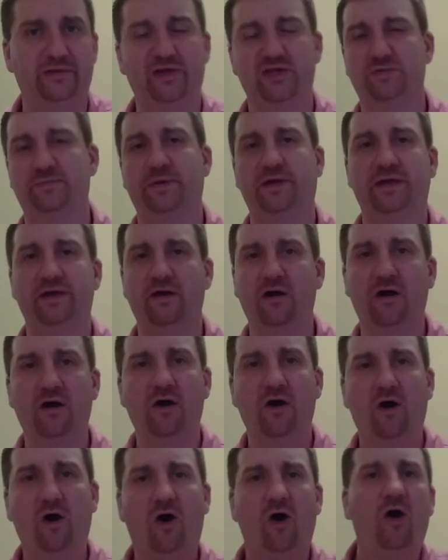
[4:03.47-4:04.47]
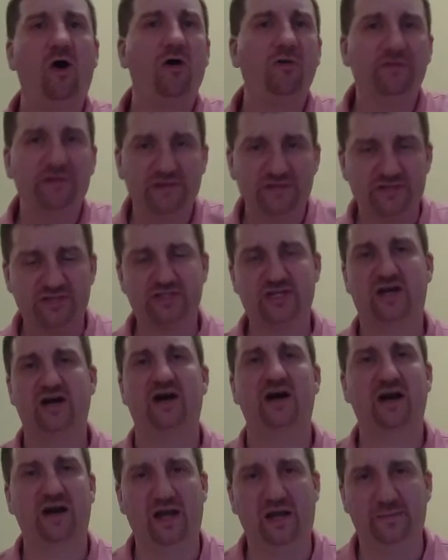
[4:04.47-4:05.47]
They spend all this
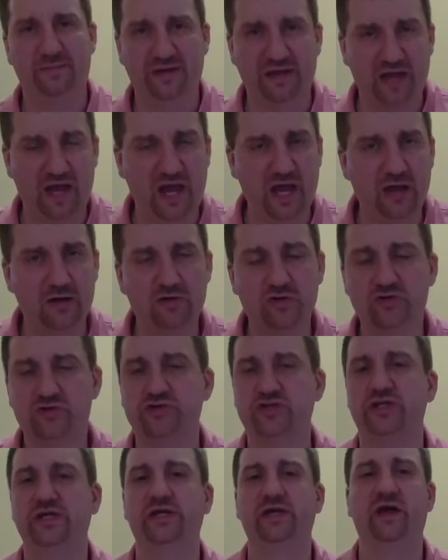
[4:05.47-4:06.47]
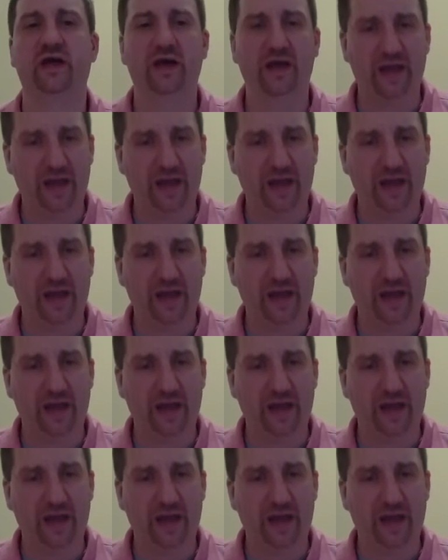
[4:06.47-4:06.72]
time and energy